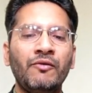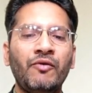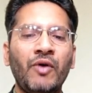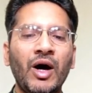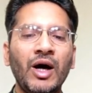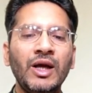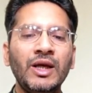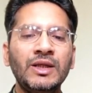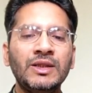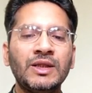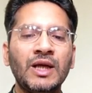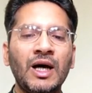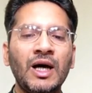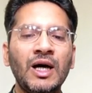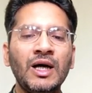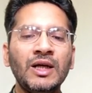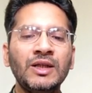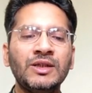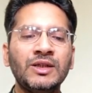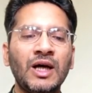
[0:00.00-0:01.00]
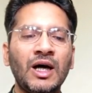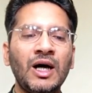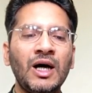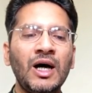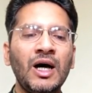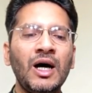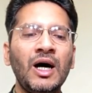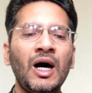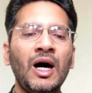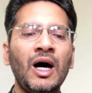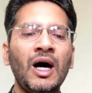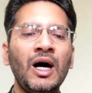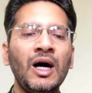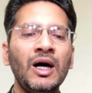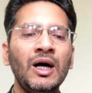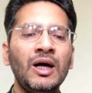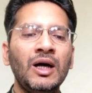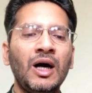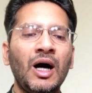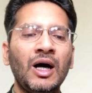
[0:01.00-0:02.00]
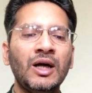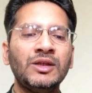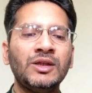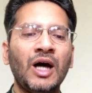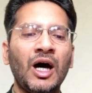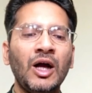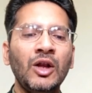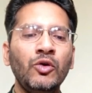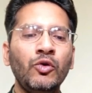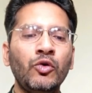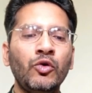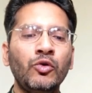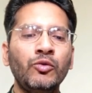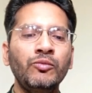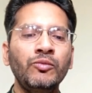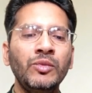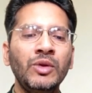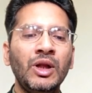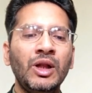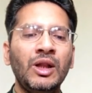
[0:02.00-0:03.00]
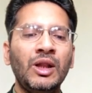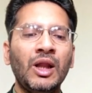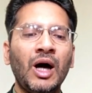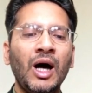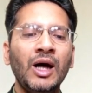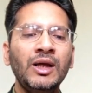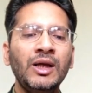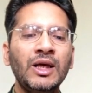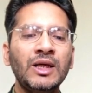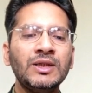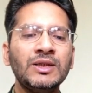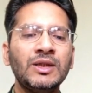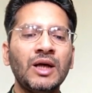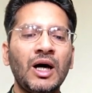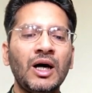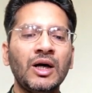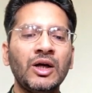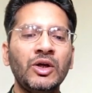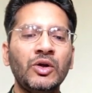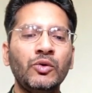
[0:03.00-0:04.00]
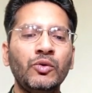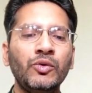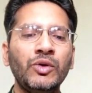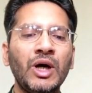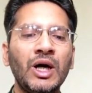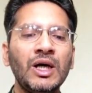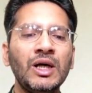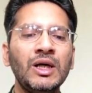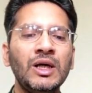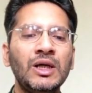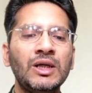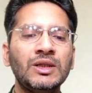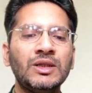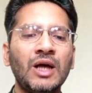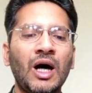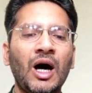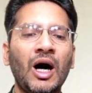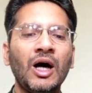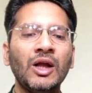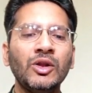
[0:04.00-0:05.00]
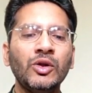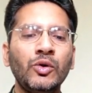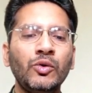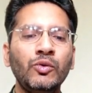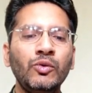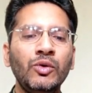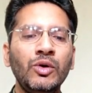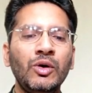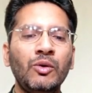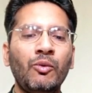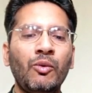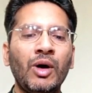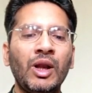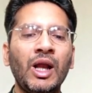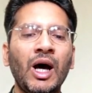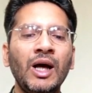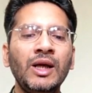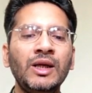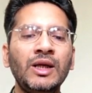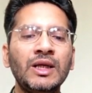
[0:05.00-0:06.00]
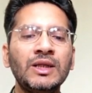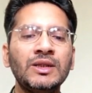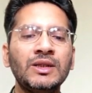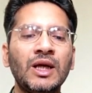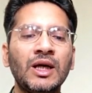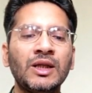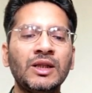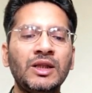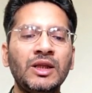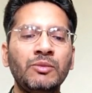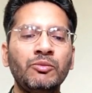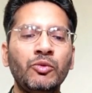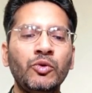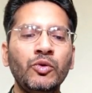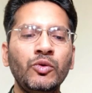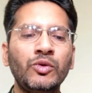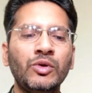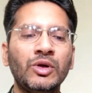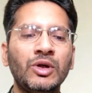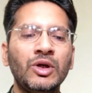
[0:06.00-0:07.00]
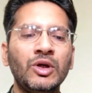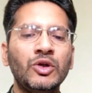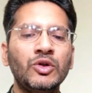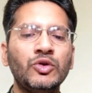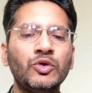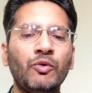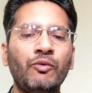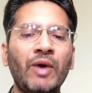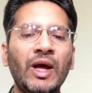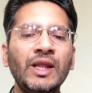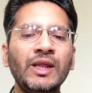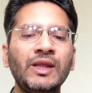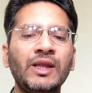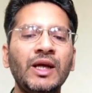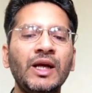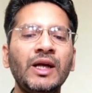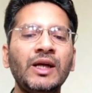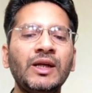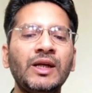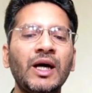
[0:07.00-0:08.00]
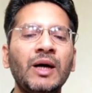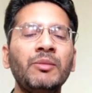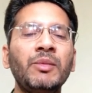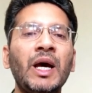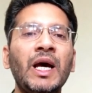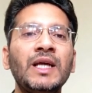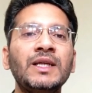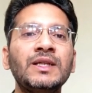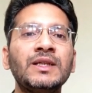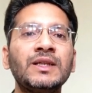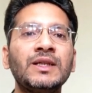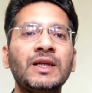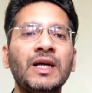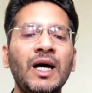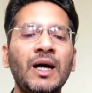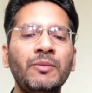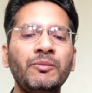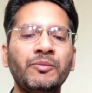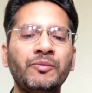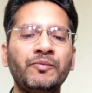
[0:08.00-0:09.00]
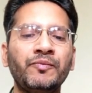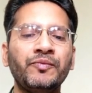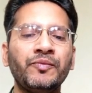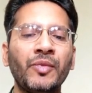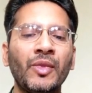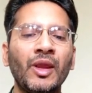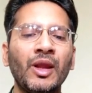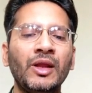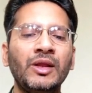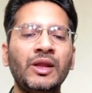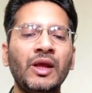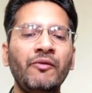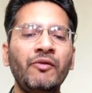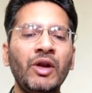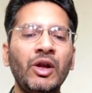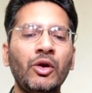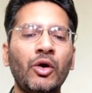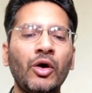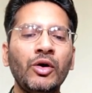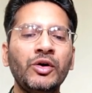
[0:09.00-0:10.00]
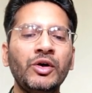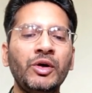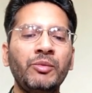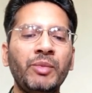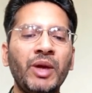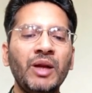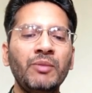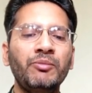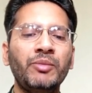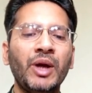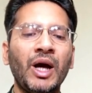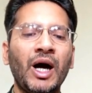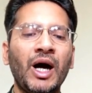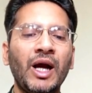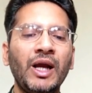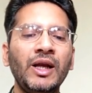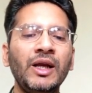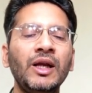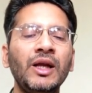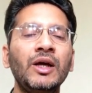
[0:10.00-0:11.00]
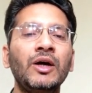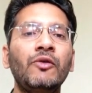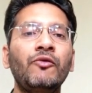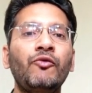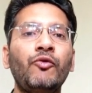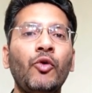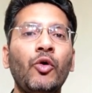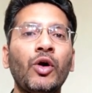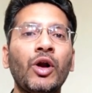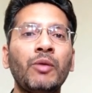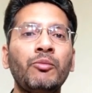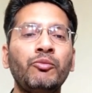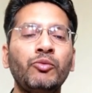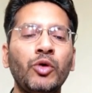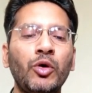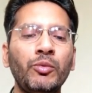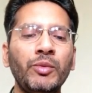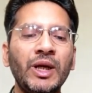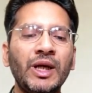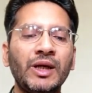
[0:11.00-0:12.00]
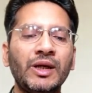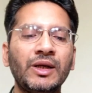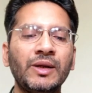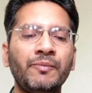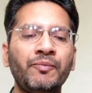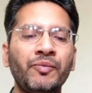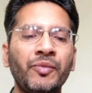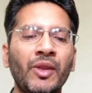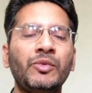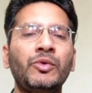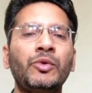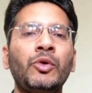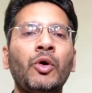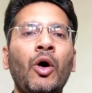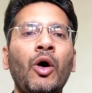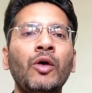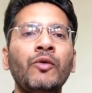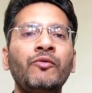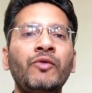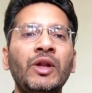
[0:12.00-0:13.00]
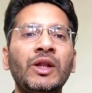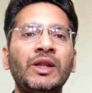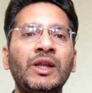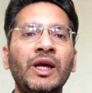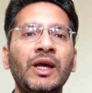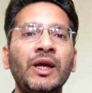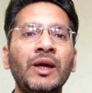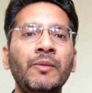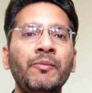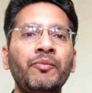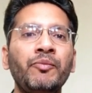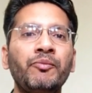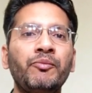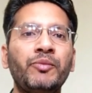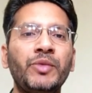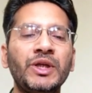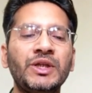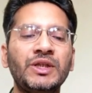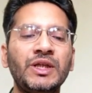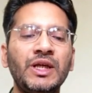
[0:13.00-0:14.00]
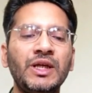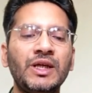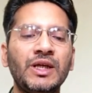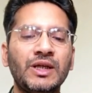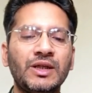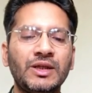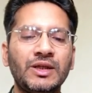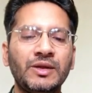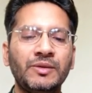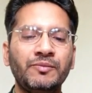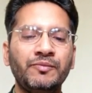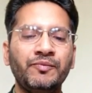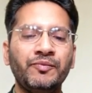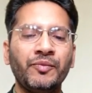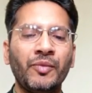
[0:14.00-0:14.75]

Fa iza jaa ajaluhum la yastakhiruna sa'atan wala yastakdimun. So when their term has come, they will not remain behind for a moment, nor will they precede it.